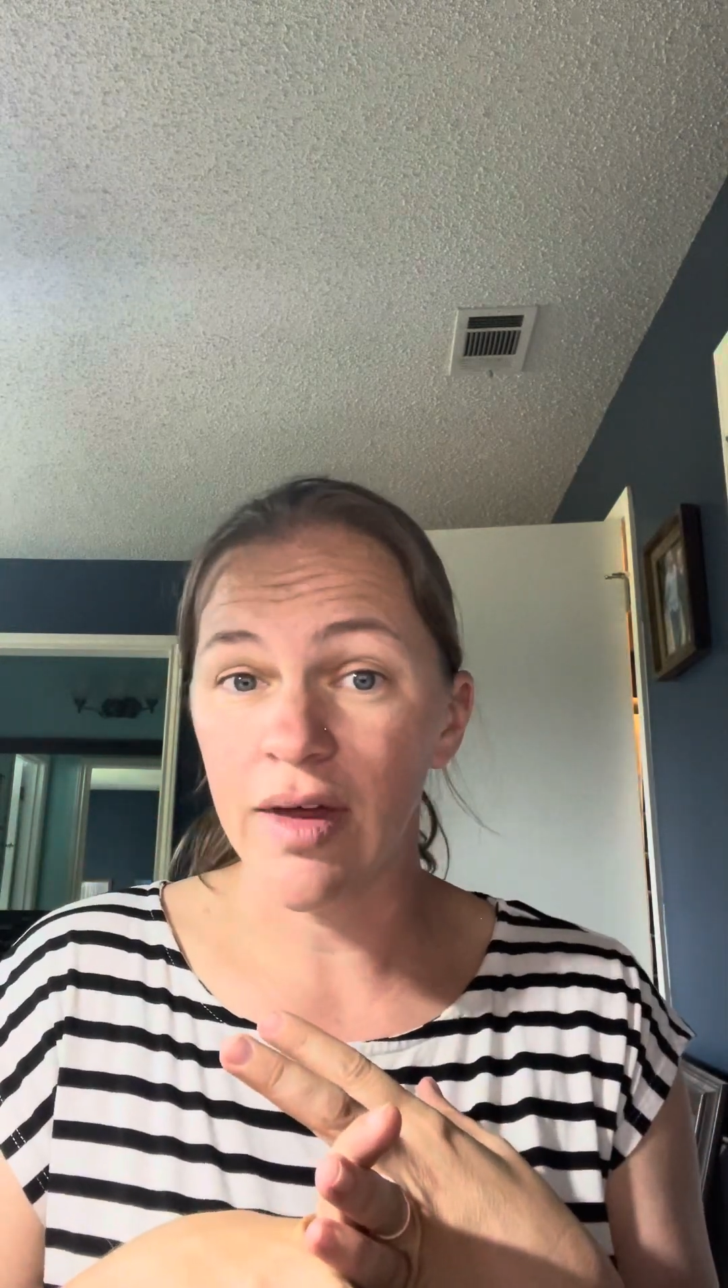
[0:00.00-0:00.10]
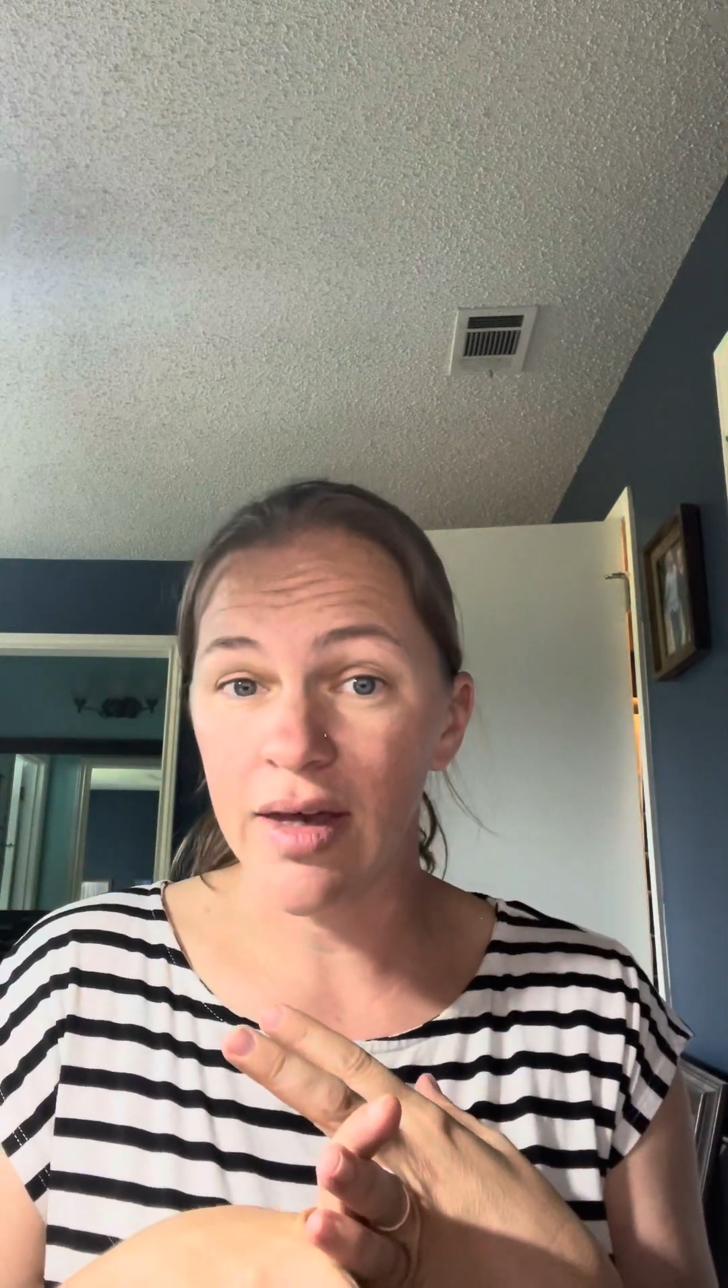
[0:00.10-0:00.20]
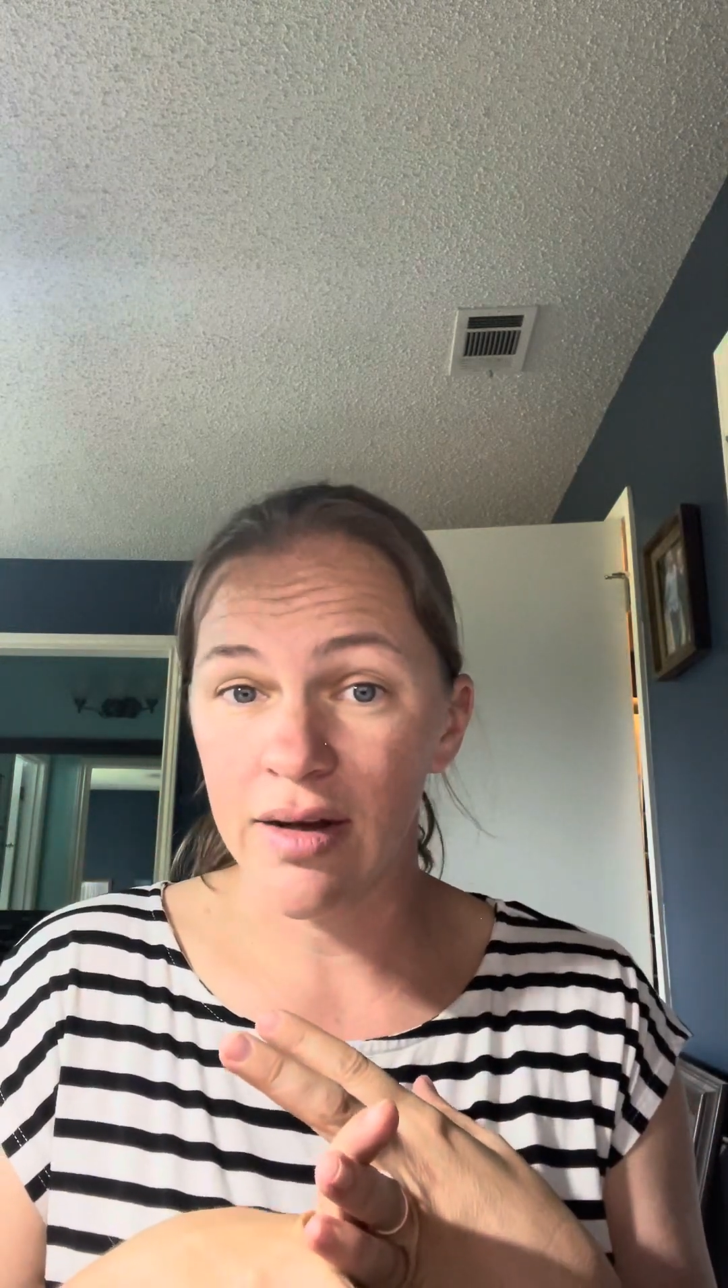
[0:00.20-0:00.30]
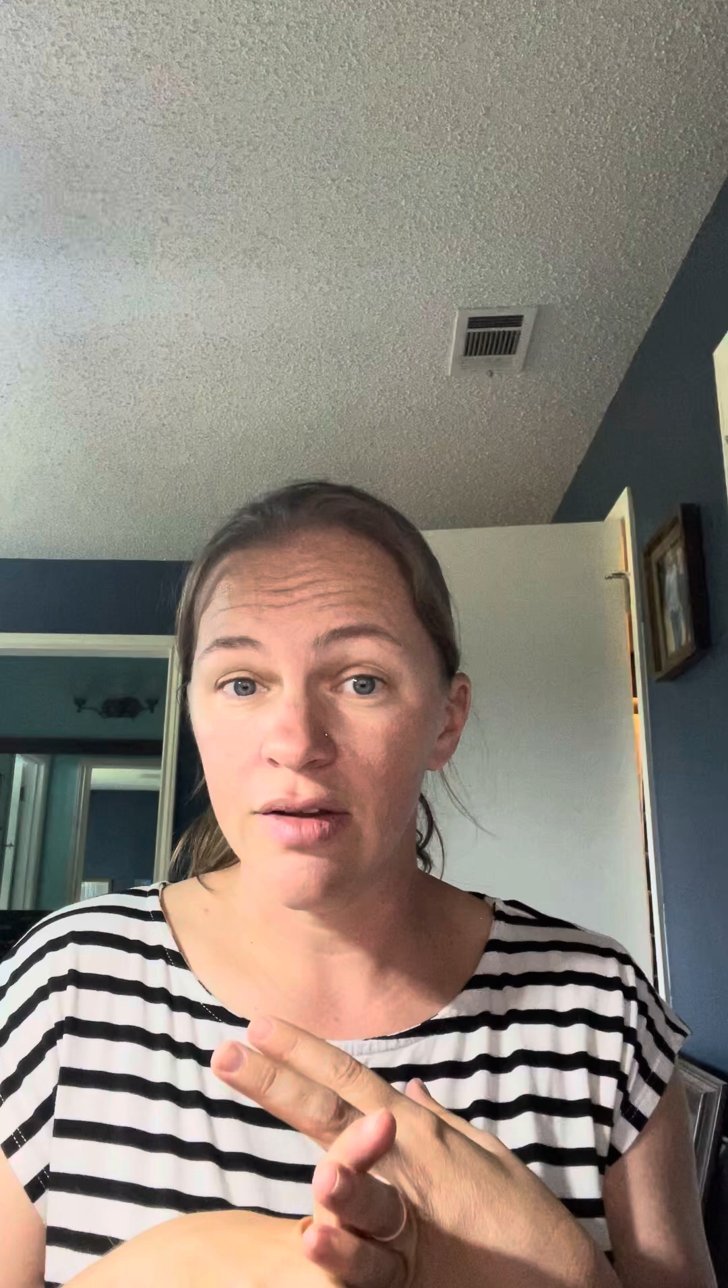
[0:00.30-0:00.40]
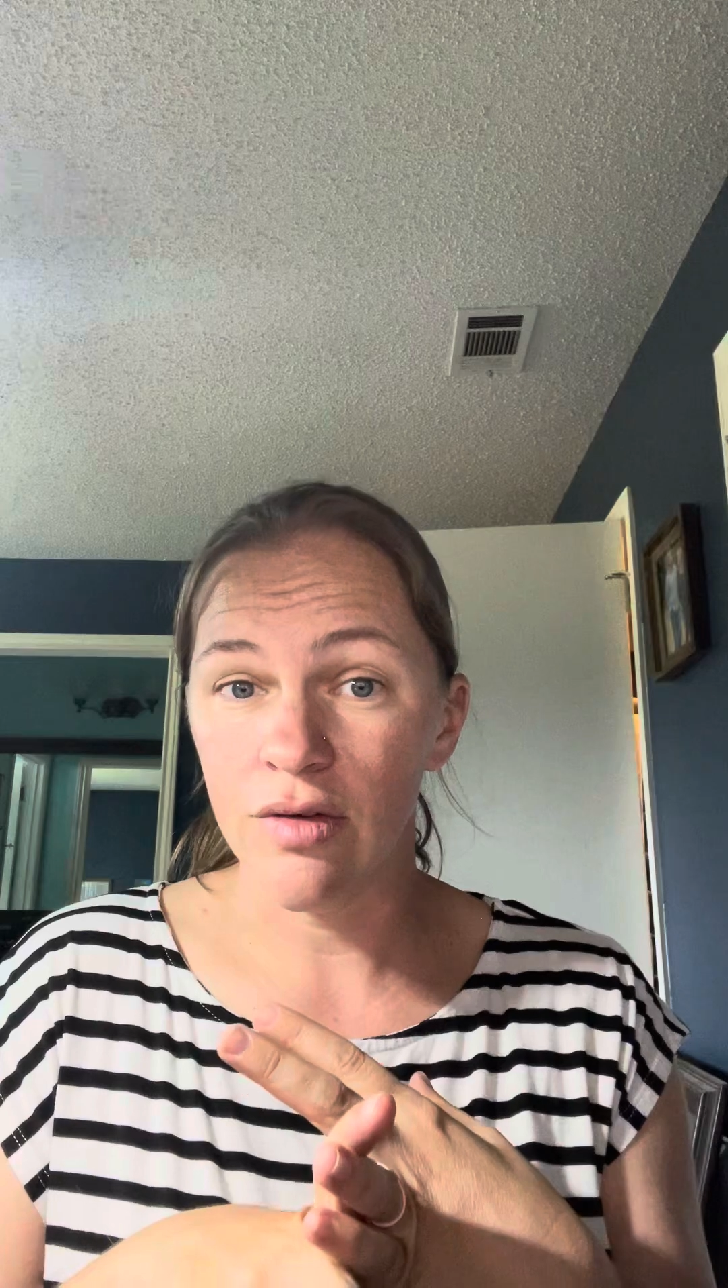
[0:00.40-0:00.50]

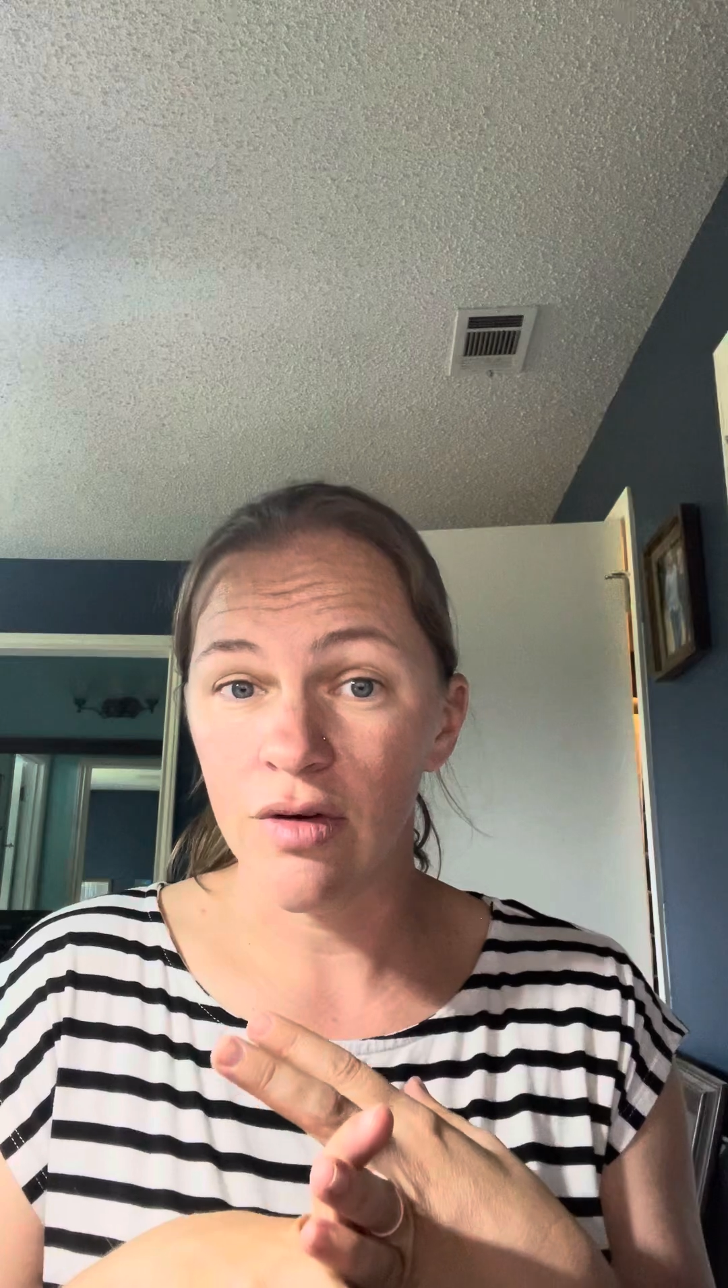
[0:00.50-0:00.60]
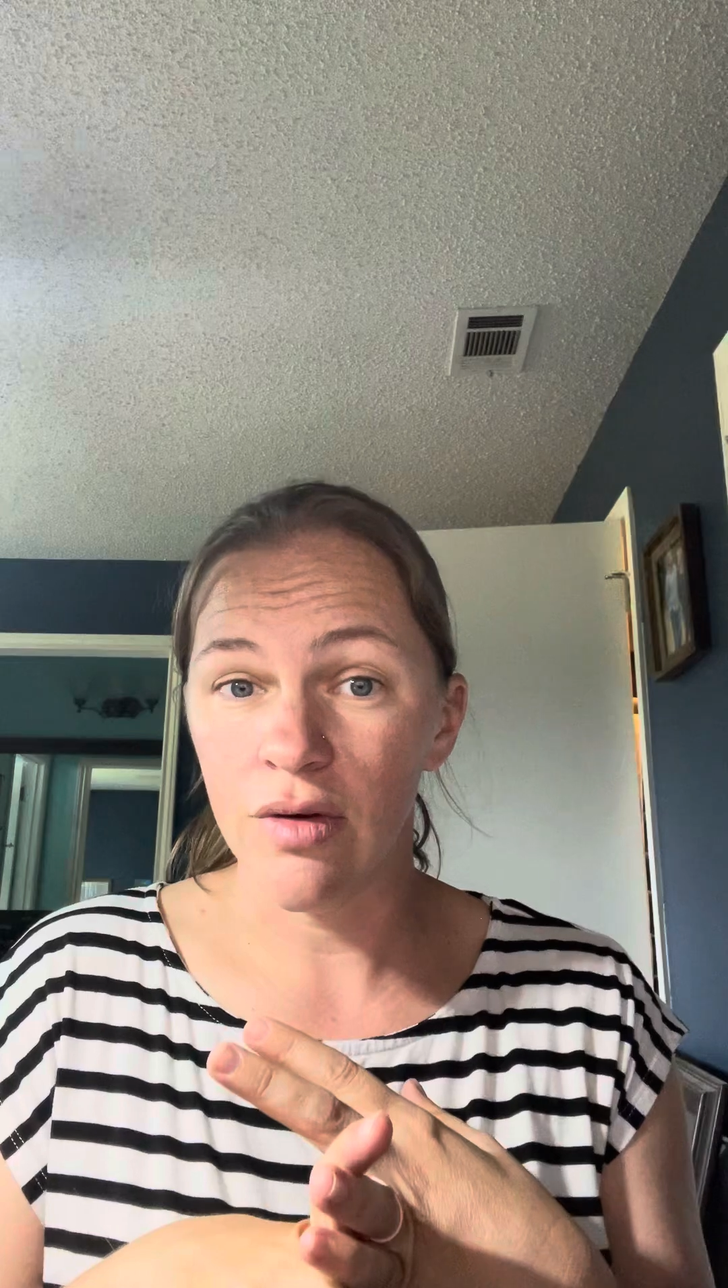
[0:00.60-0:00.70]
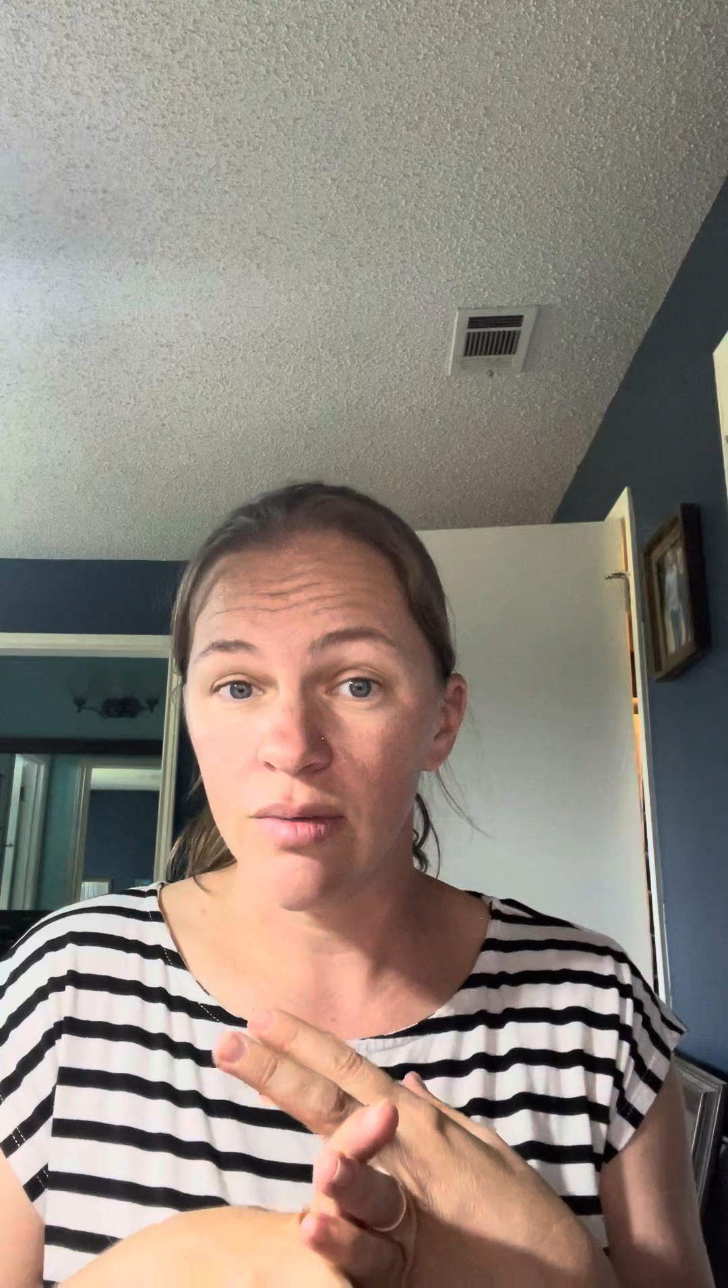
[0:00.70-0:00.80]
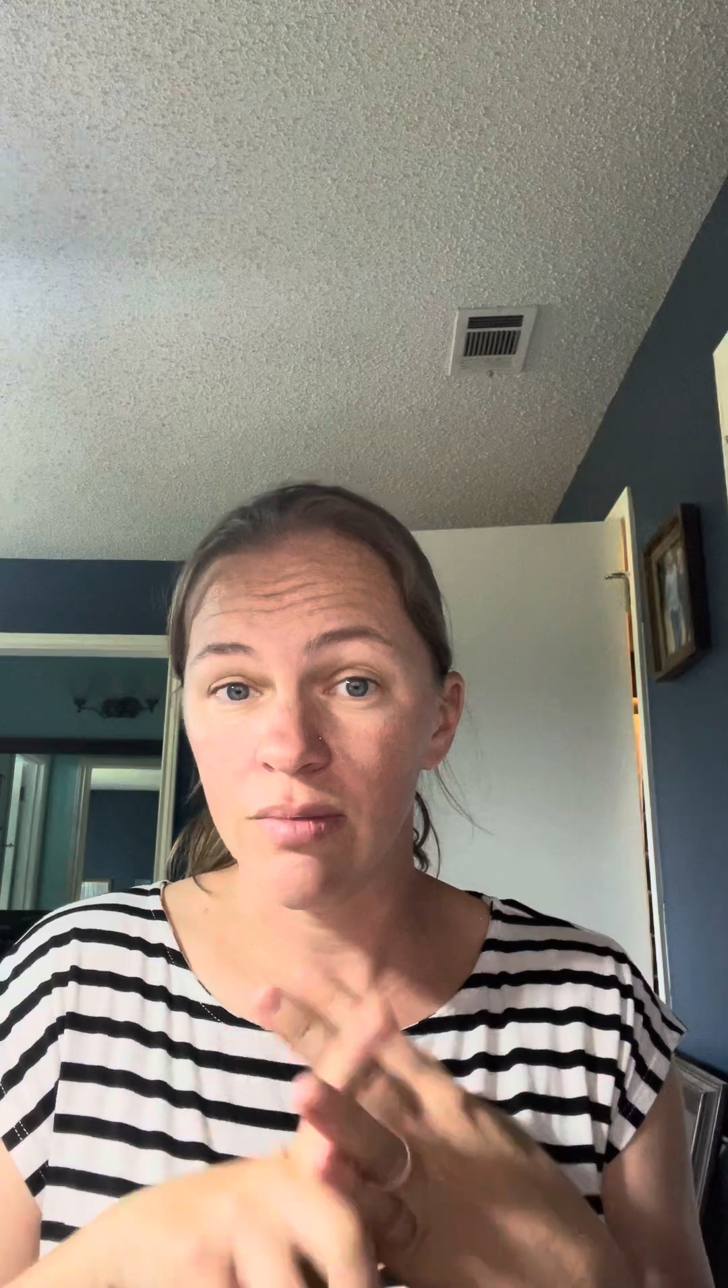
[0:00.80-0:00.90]
it needs to,